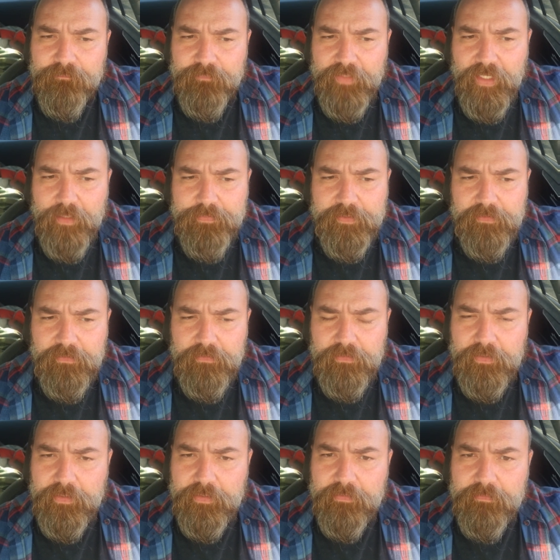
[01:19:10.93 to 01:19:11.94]

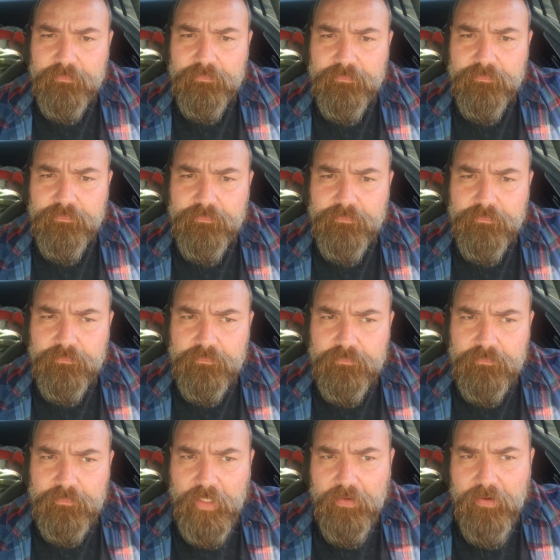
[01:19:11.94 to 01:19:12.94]
Absolutely.
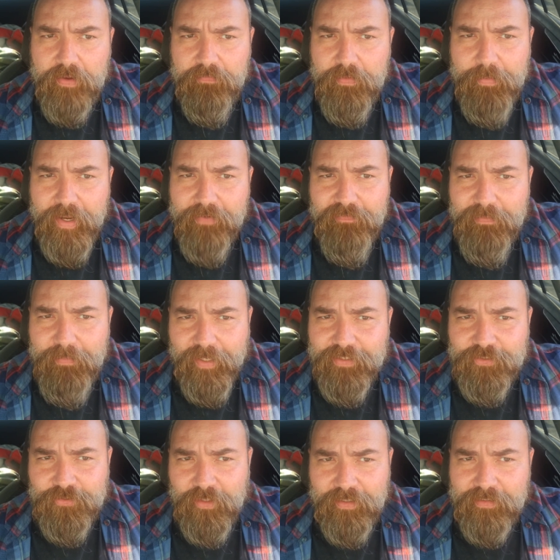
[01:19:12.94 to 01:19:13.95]
Everybody's
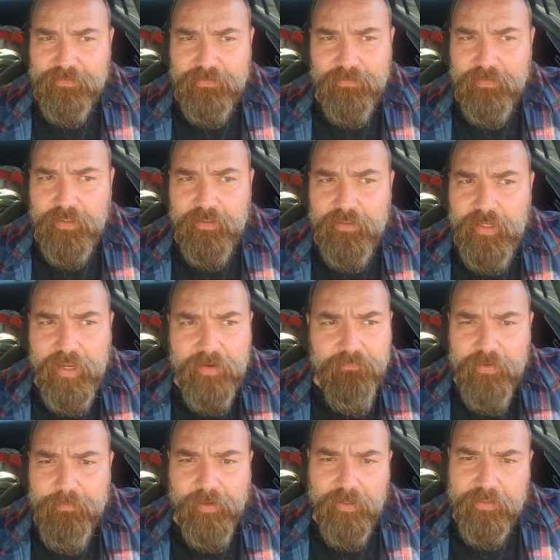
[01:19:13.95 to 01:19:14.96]
trying to do that.
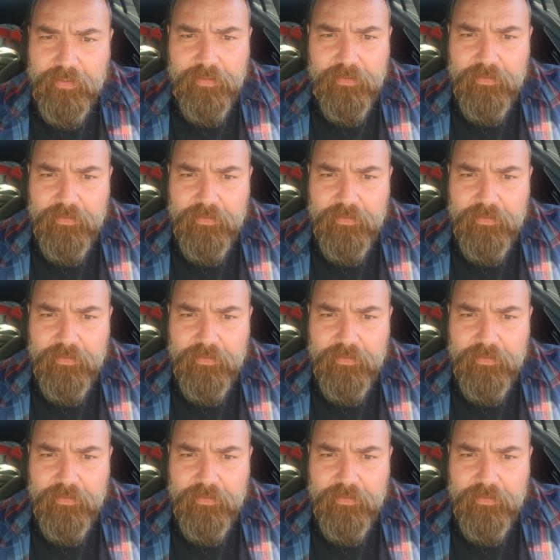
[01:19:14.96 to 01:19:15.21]
Everybody.